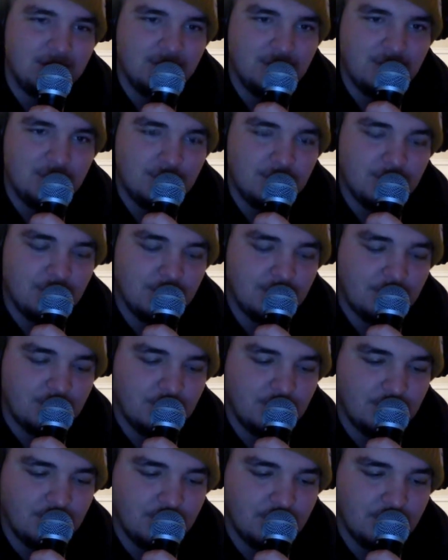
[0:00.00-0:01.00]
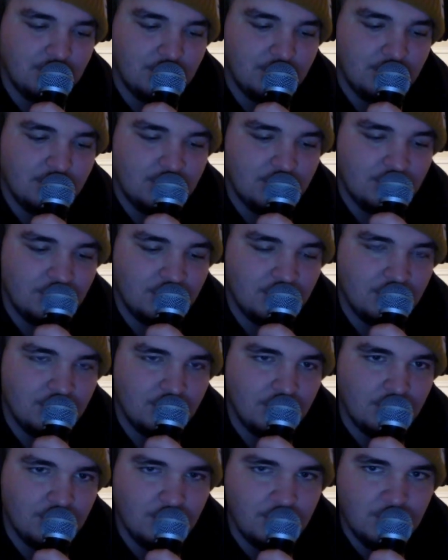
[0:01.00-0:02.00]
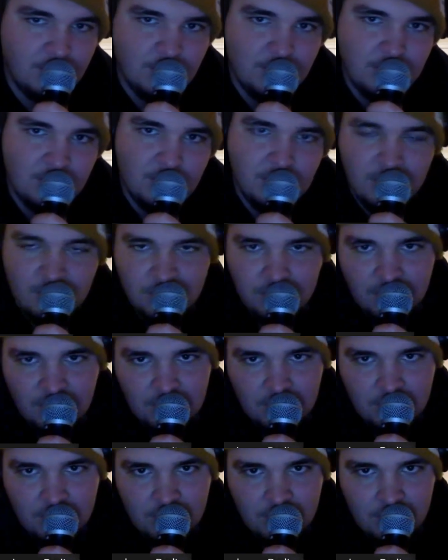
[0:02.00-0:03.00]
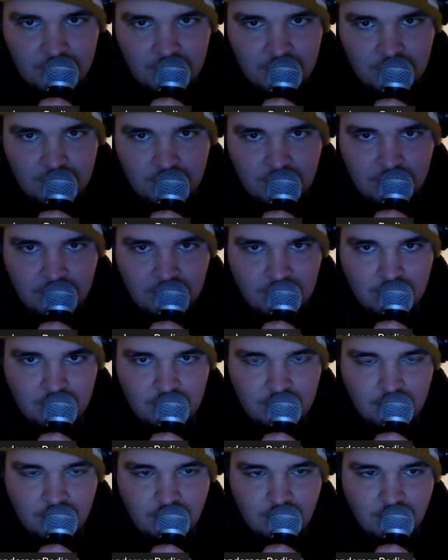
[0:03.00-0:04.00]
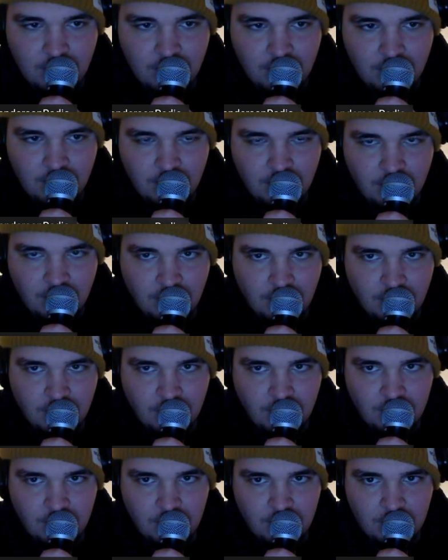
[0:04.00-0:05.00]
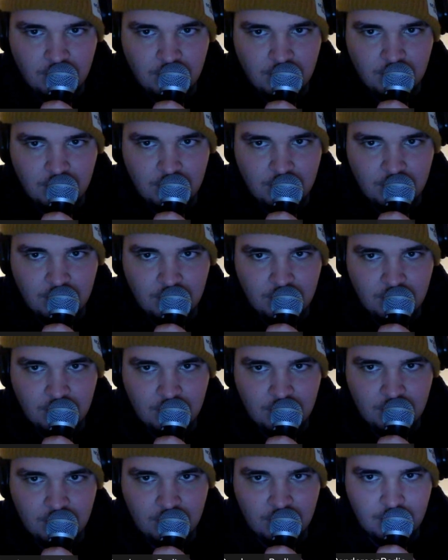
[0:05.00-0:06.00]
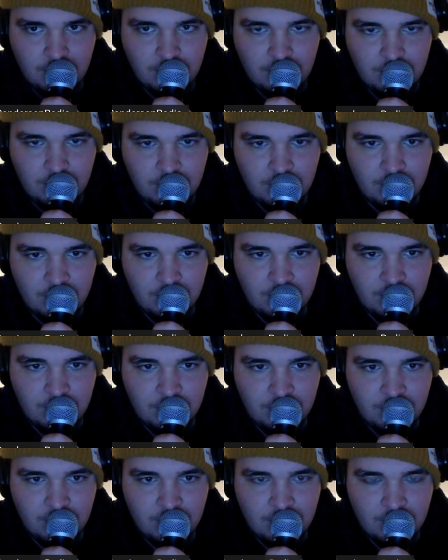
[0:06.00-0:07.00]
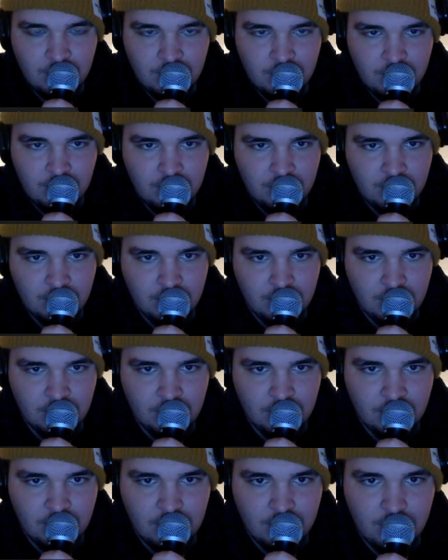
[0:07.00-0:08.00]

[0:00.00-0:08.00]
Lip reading: (not speaking)